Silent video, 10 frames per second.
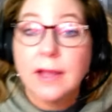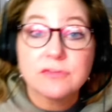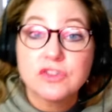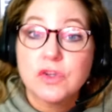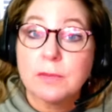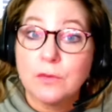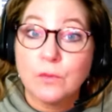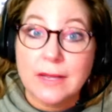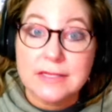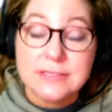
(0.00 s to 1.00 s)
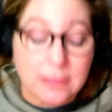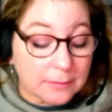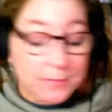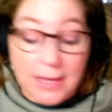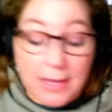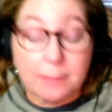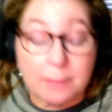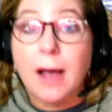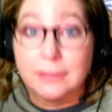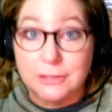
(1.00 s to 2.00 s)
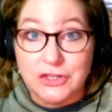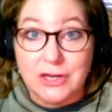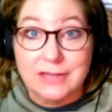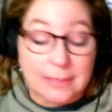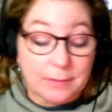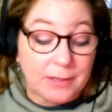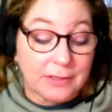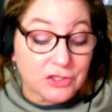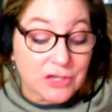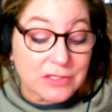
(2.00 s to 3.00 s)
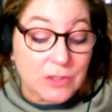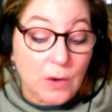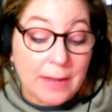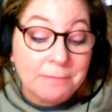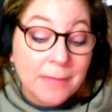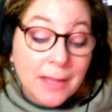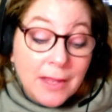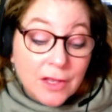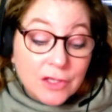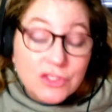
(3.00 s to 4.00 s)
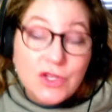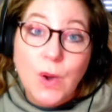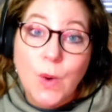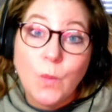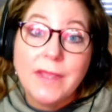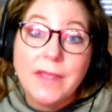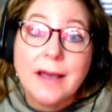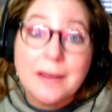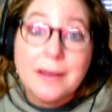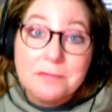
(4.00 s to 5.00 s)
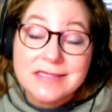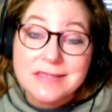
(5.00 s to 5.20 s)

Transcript: I have so many rants. I apologize. Okay. So we cut back to